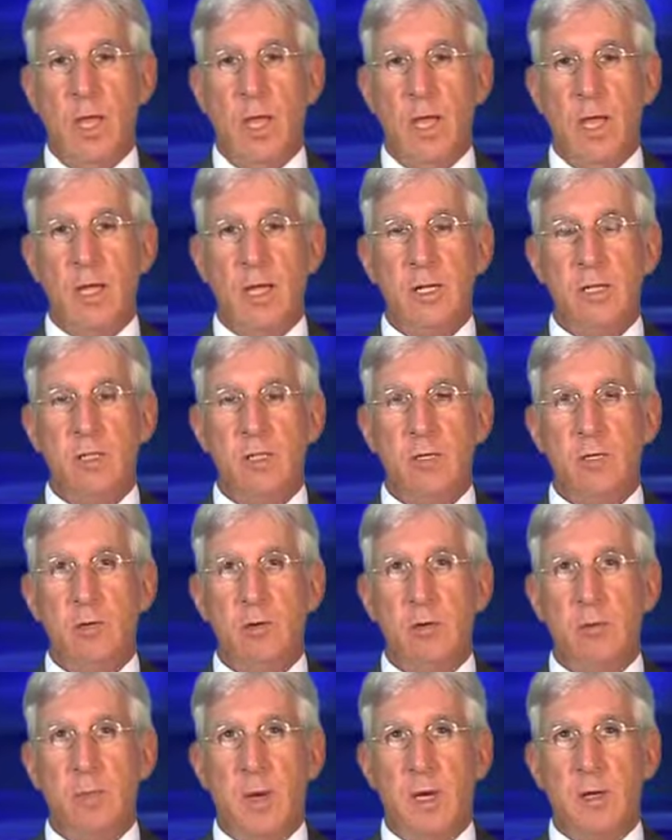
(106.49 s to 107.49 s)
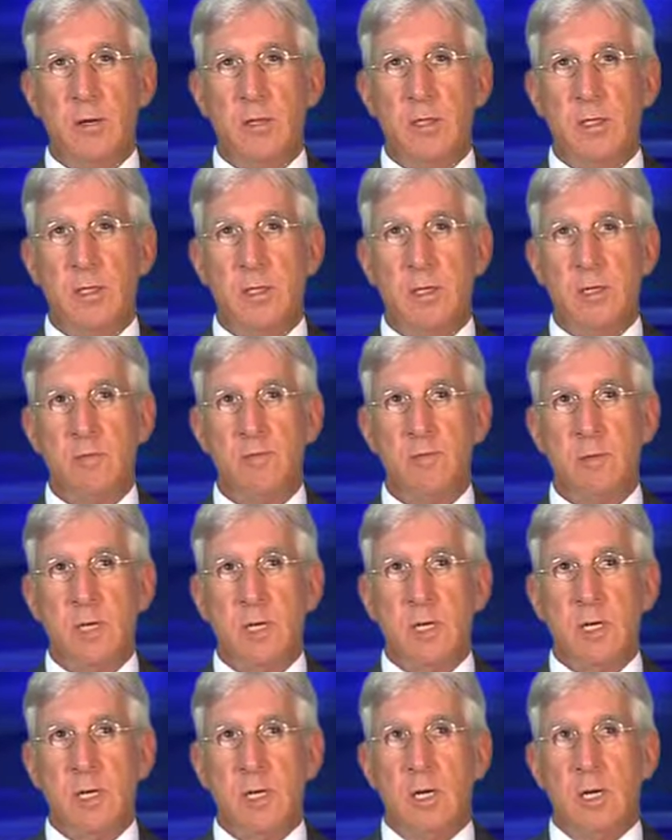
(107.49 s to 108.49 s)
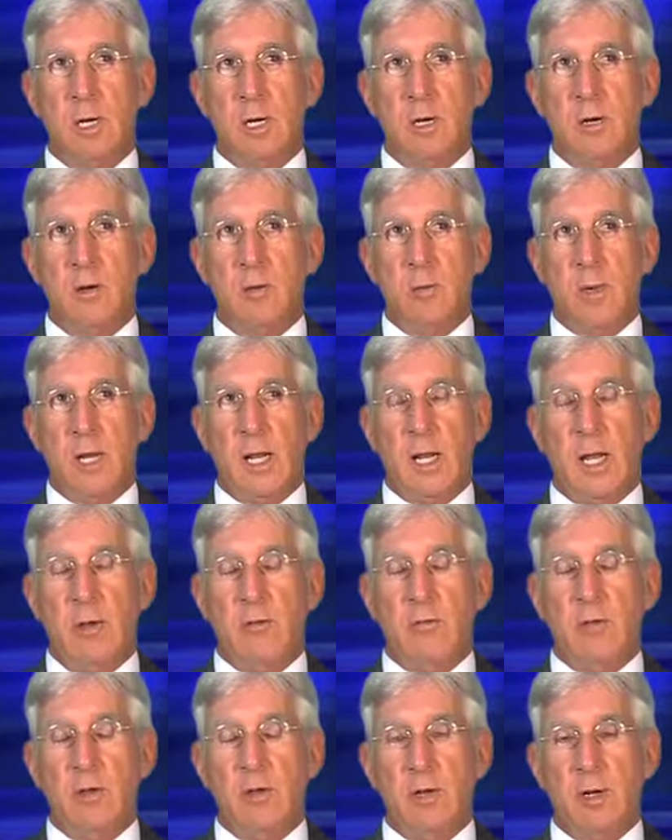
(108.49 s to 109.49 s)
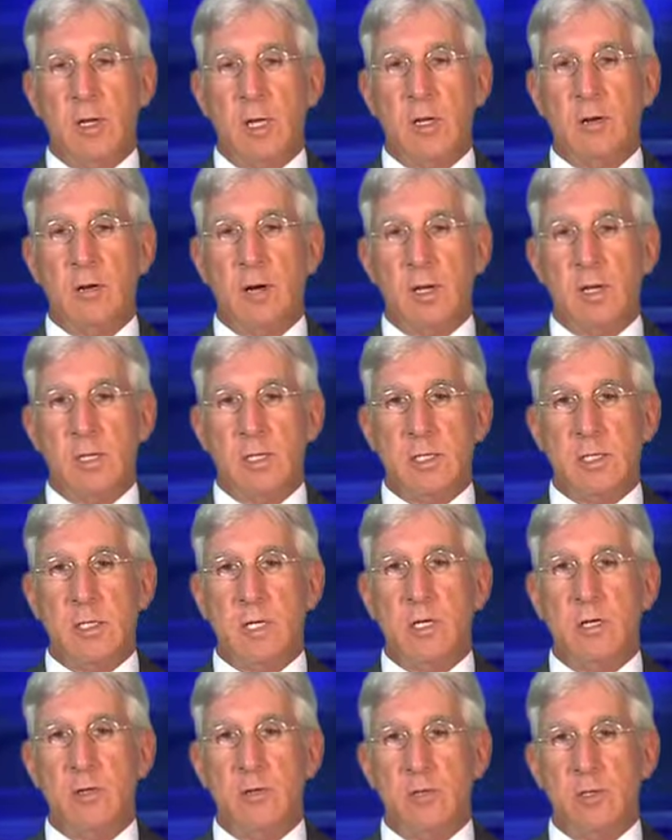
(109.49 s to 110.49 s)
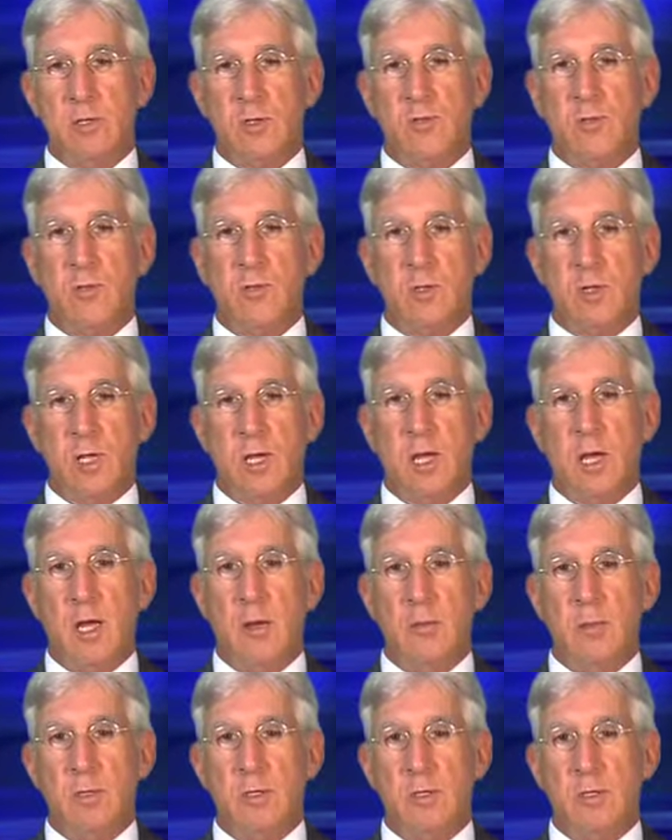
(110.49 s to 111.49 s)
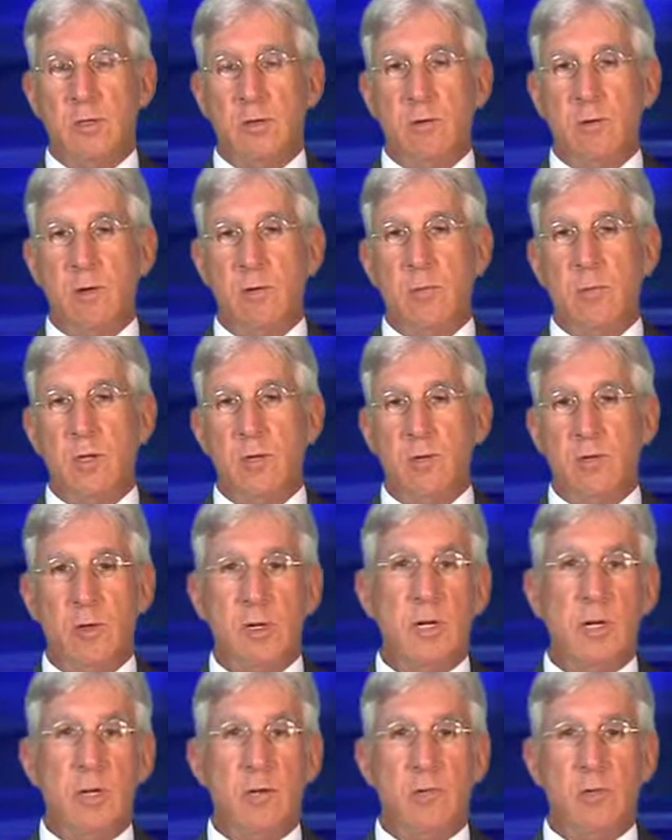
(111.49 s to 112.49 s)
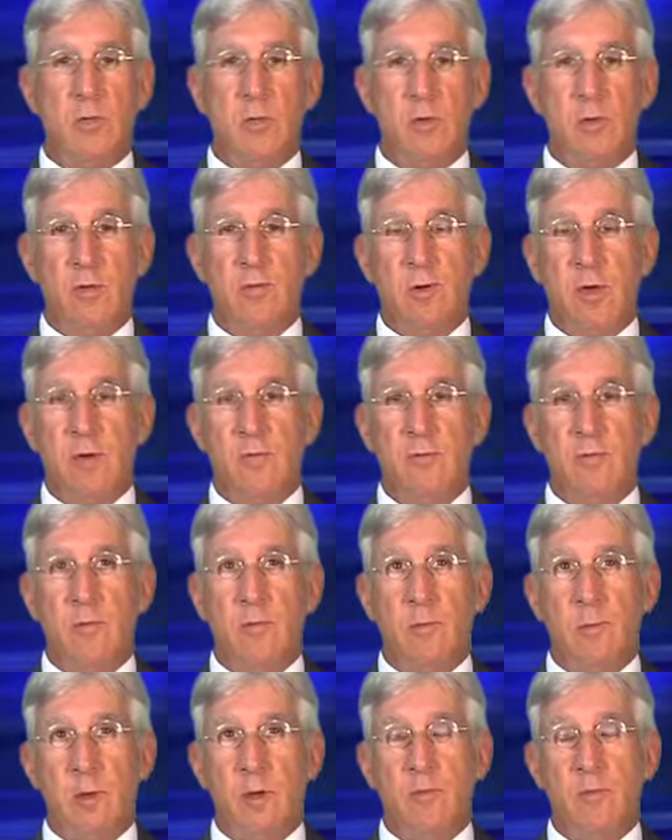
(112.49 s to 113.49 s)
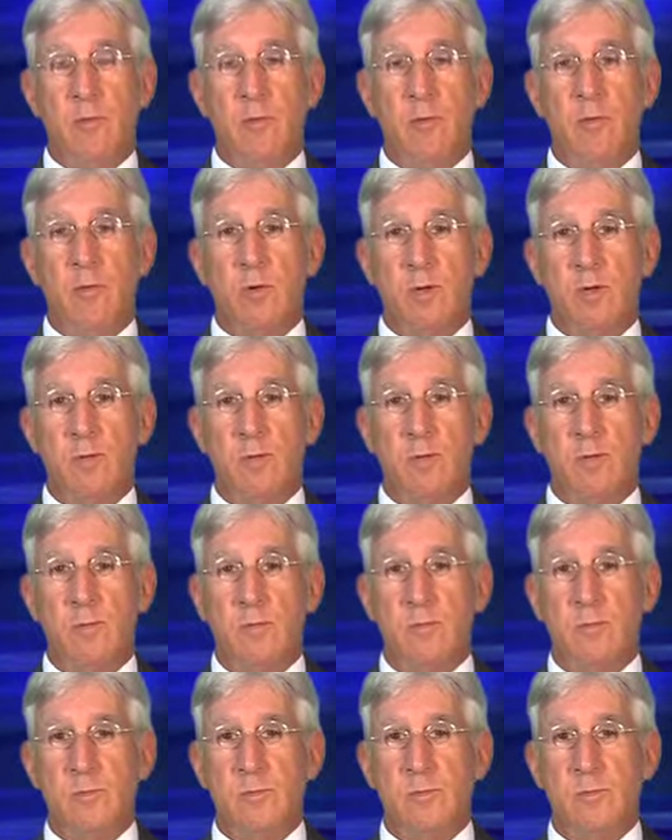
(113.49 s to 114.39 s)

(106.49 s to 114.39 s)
And so about, um, oh, about a half a year later, I decided to do this full time. And so I've been doing it now for 35, about 34 years.